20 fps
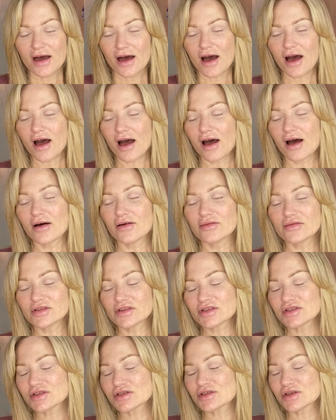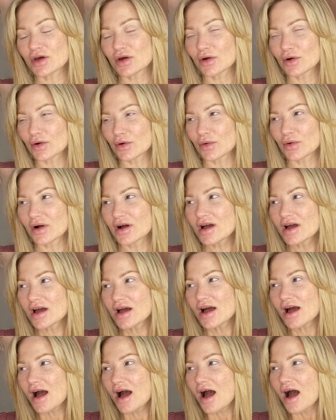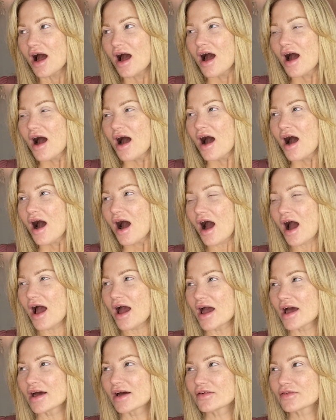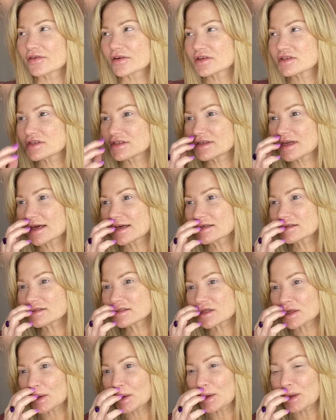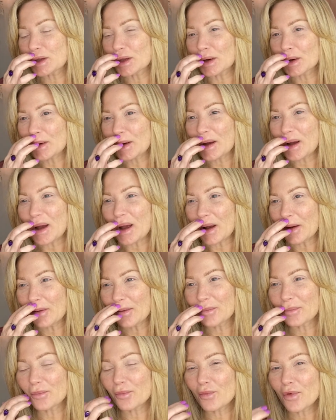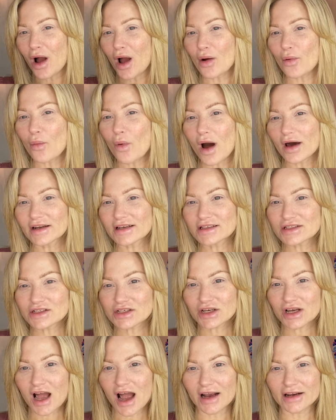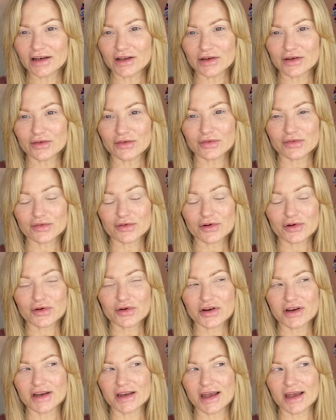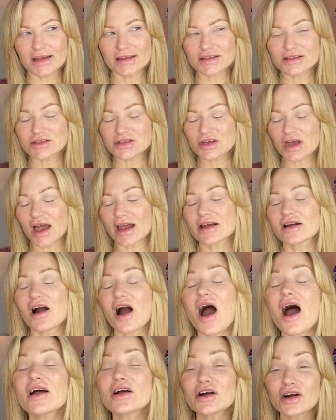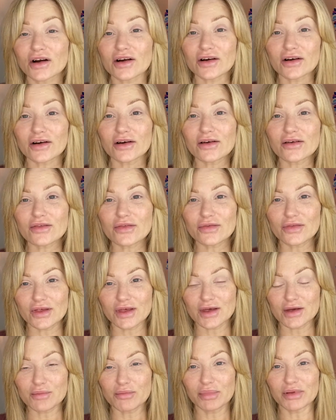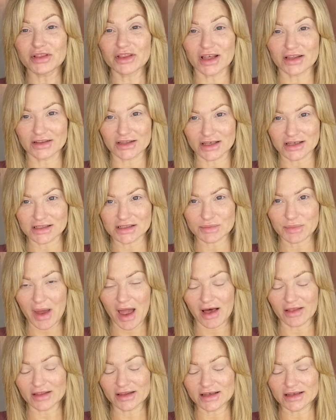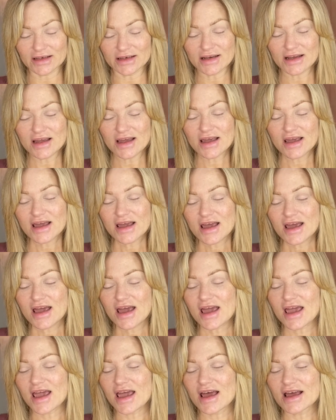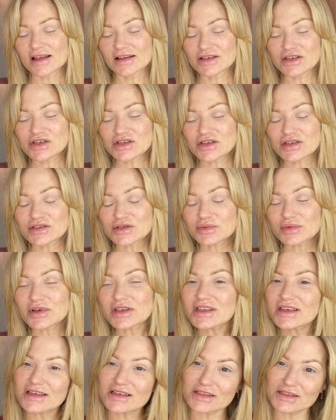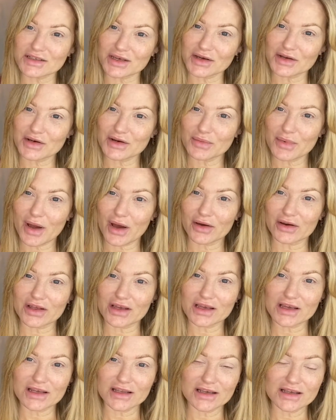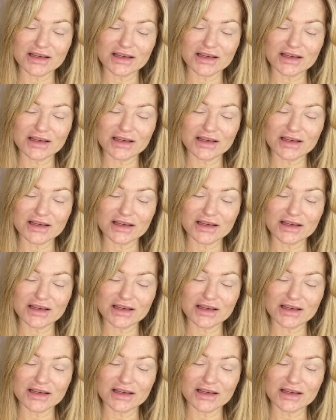Um, so uh, for today's look, I, I wanted to kind of create, I got her the Bloodlust palette, and she's really excited about it.